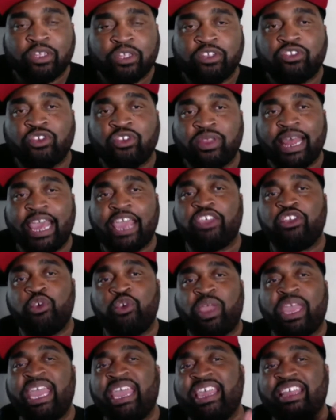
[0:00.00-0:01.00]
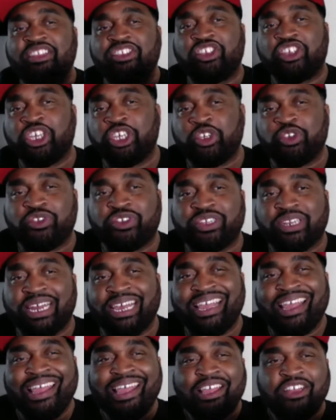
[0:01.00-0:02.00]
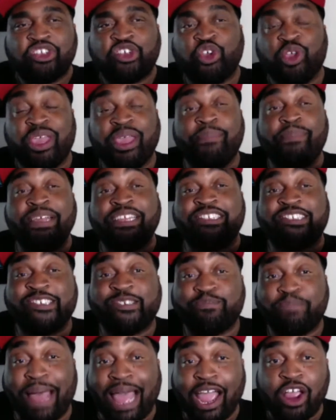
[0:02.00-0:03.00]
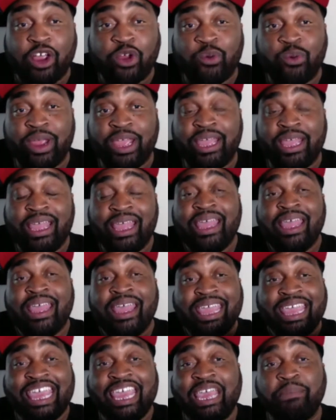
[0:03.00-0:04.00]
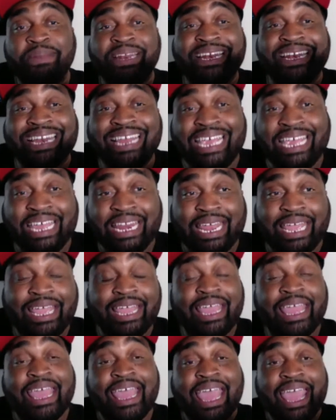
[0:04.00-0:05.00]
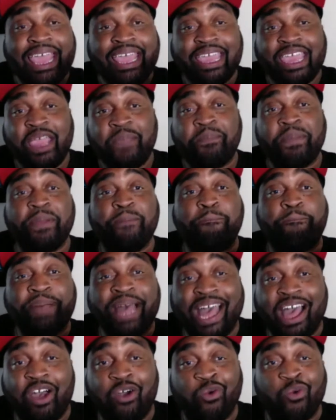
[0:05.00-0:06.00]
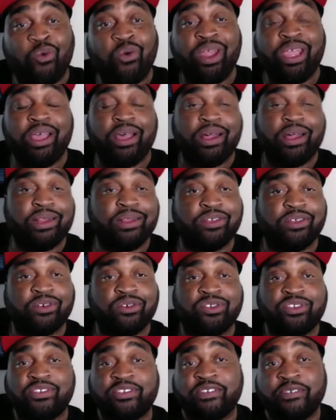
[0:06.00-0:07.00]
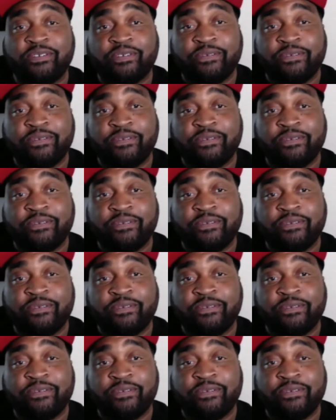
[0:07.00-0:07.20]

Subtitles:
so that you can continuously to keep inspiring, keep leading, and keep empowering others.